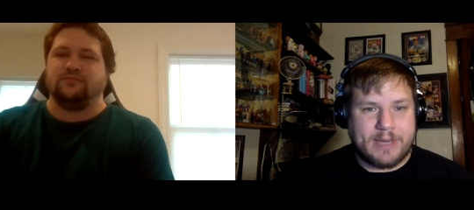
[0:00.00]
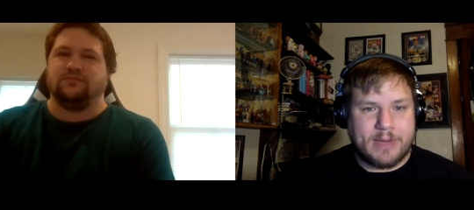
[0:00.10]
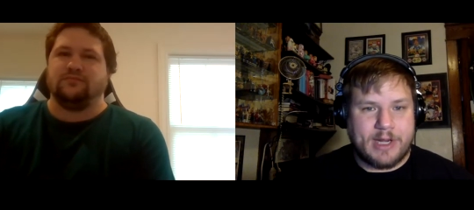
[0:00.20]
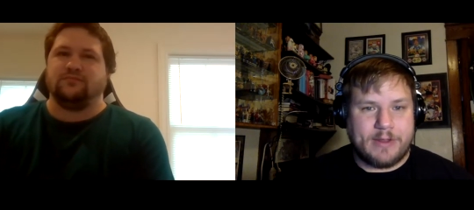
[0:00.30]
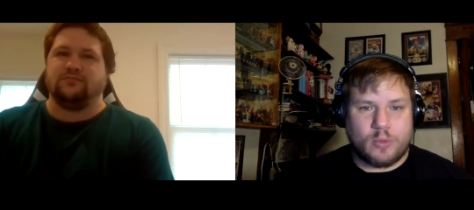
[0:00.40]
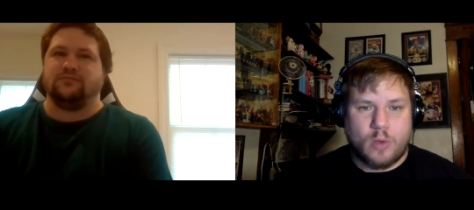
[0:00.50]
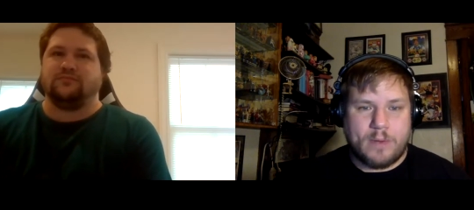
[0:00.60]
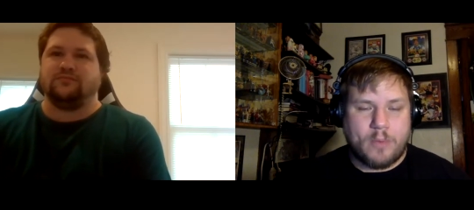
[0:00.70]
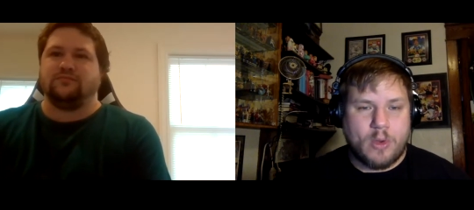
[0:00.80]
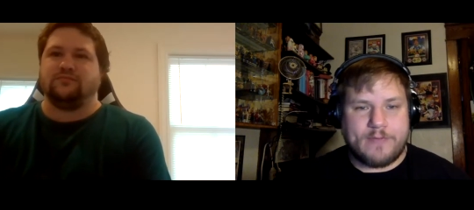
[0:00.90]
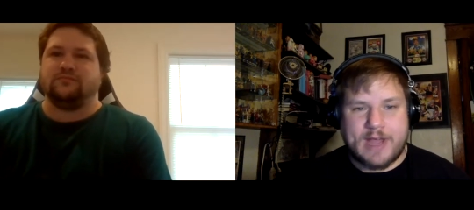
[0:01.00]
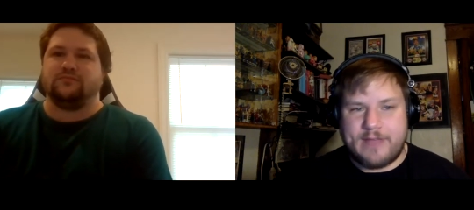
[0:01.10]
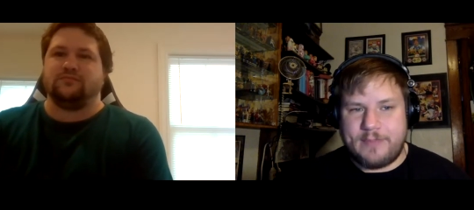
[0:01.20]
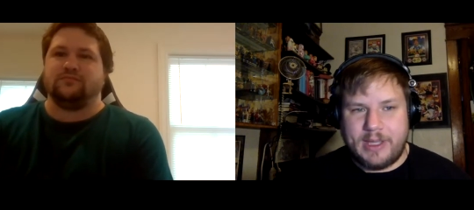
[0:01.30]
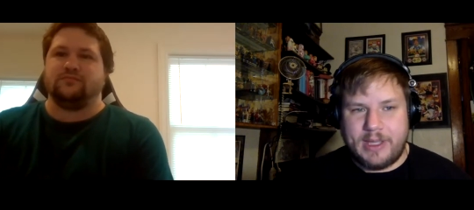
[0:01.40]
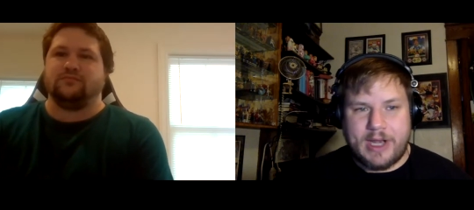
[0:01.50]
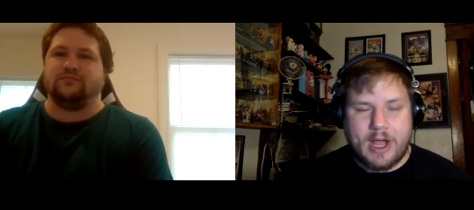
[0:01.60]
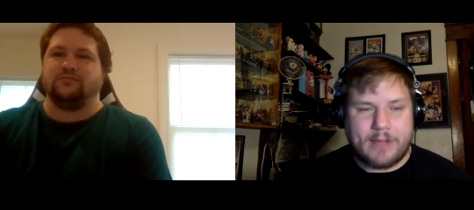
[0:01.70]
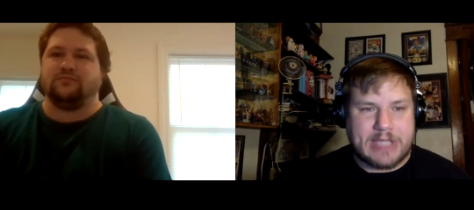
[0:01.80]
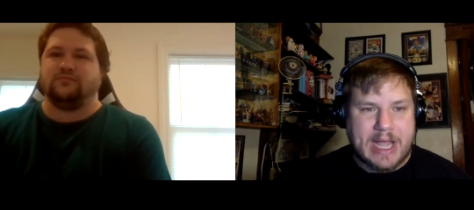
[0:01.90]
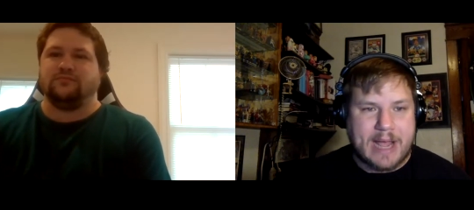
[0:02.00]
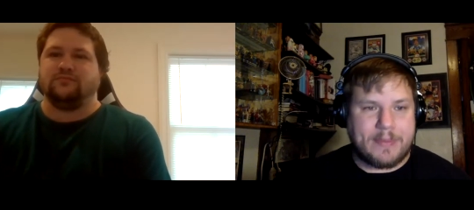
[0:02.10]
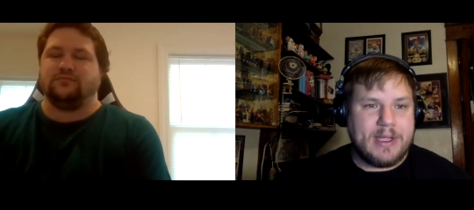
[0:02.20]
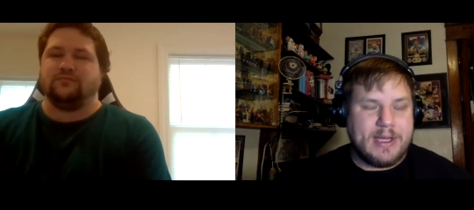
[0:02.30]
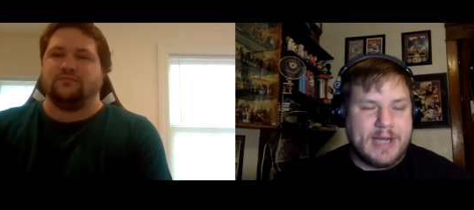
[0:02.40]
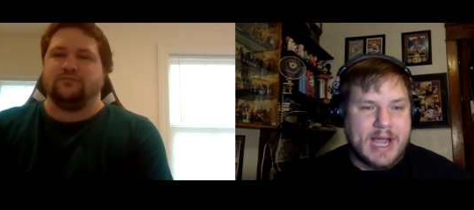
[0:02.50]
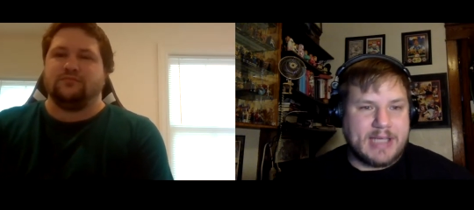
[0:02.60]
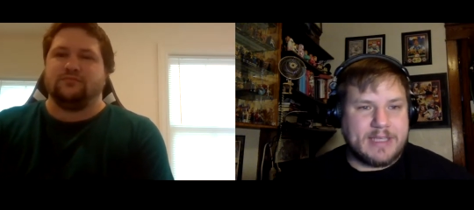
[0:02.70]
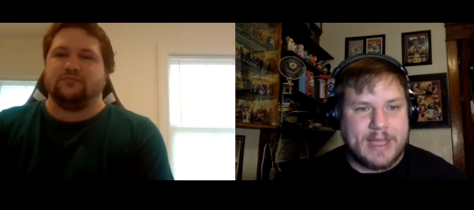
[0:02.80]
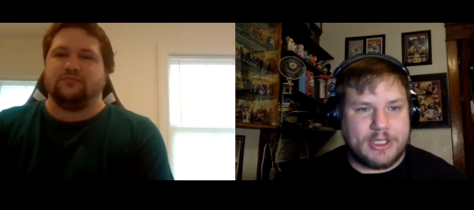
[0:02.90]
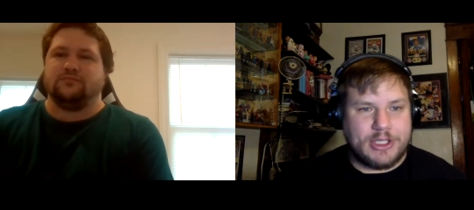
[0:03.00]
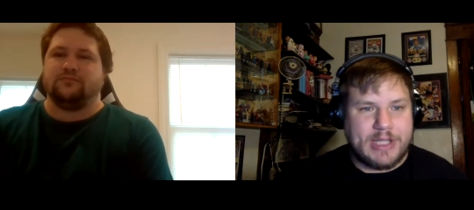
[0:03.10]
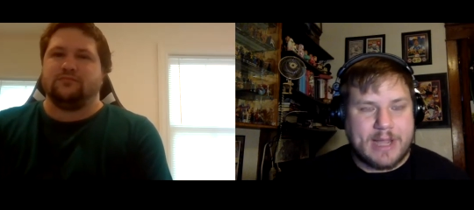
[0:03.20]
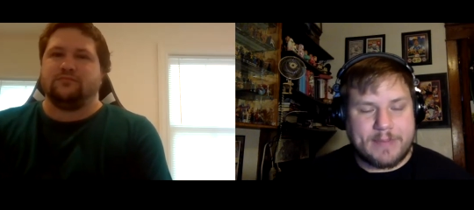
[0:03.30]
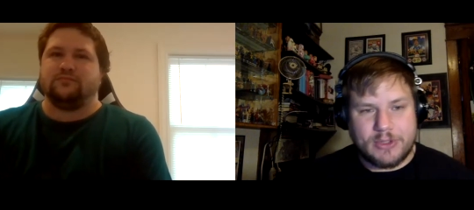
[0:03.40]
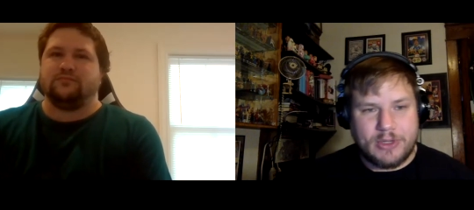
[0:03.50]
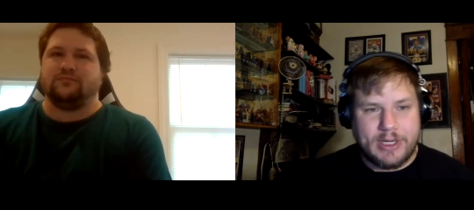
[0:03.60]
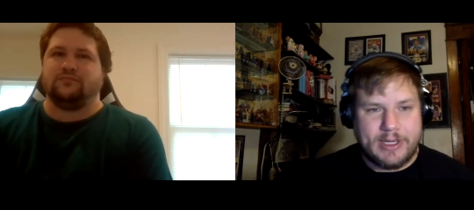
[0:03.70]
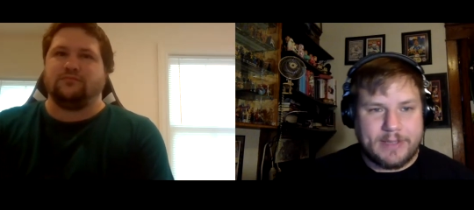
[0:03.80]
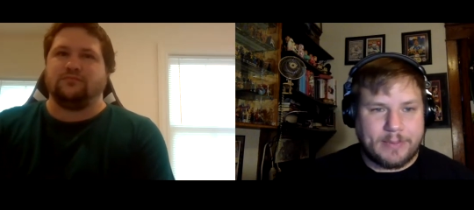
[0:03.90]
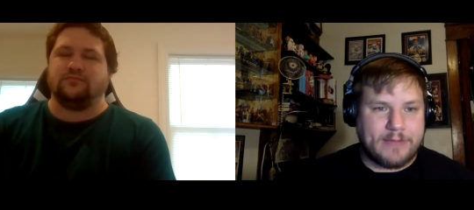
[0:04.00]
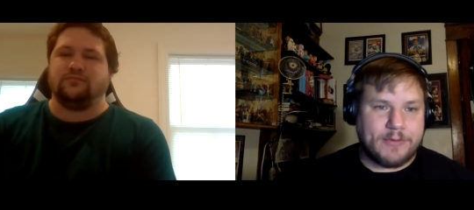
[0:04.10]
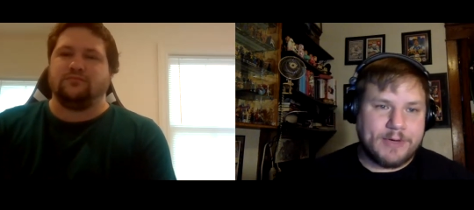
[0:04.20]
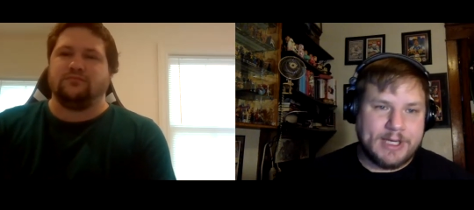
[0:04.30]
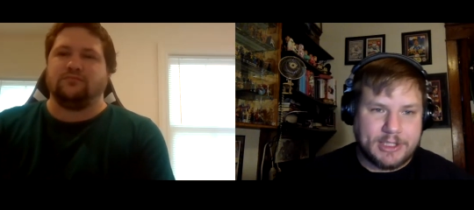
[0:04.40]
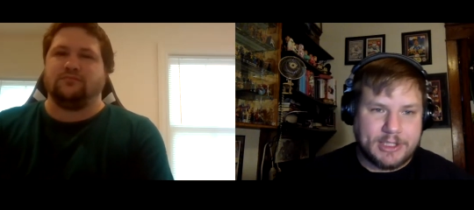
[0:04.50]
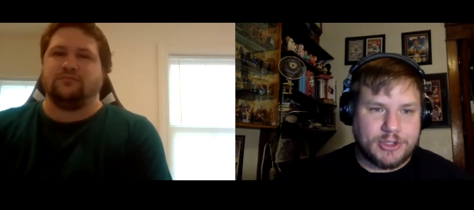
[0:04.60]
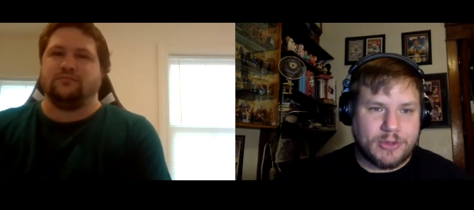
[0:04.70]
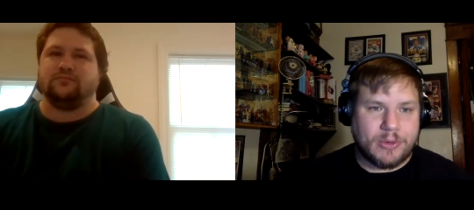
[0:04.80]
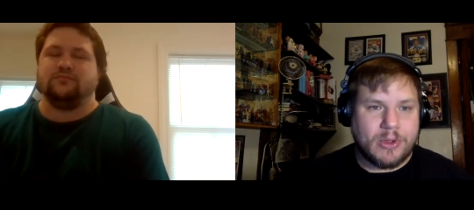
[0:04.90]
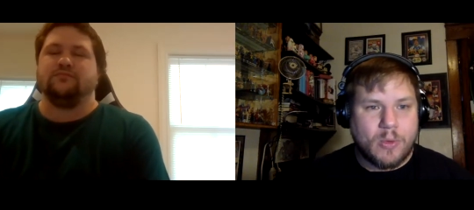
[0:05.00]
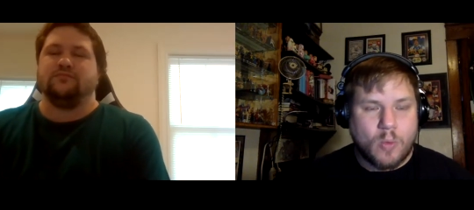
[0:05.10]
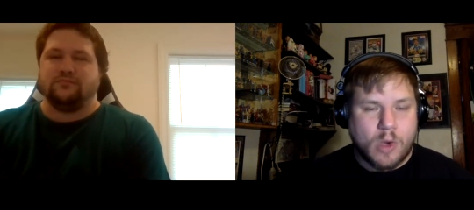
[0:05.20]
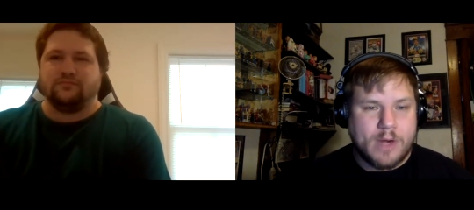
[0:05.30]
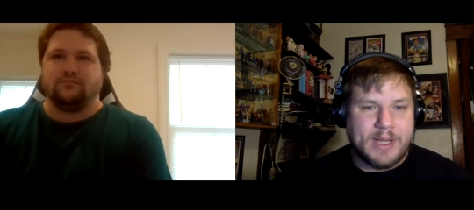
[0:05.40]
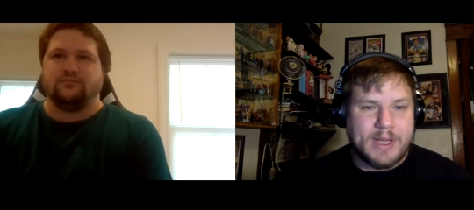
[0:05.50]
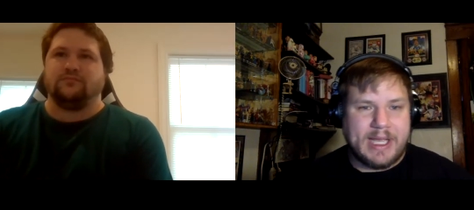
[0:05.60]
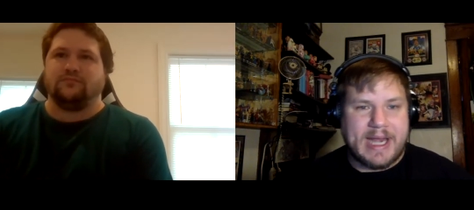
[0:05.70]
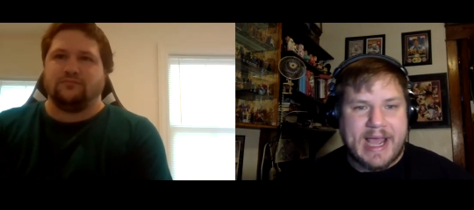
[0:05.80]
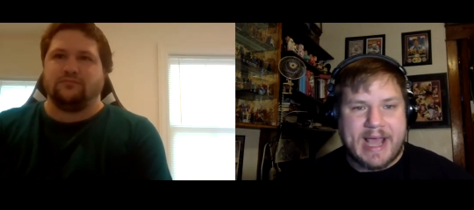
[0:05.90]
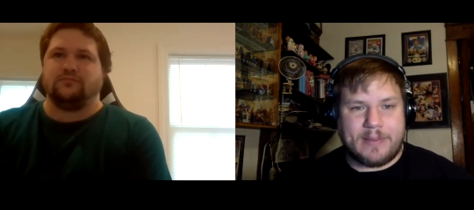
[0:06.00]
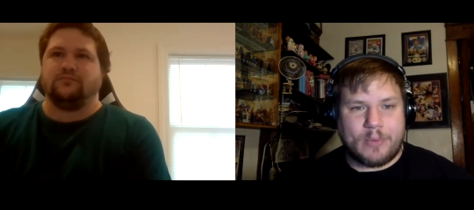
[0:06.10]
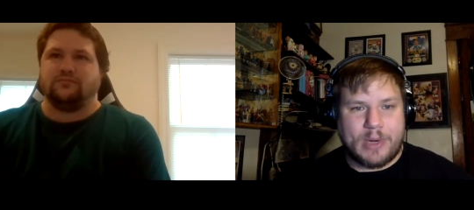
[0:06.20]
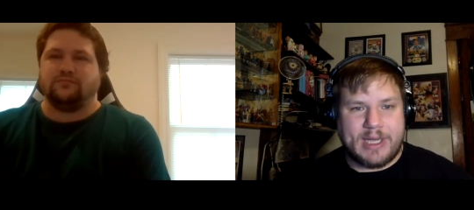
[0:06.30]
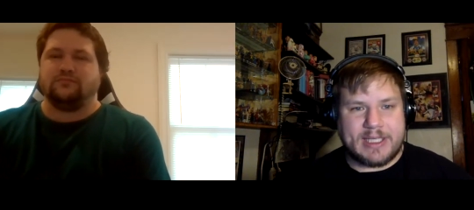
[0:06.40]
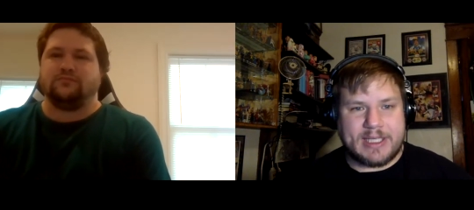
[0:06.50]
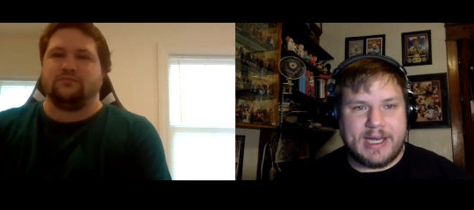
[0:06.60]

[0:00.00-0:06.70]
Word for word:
Speaker 1: There's one point five million up top, not to mention the opportunity to play for an additional one million dollars and the bracelet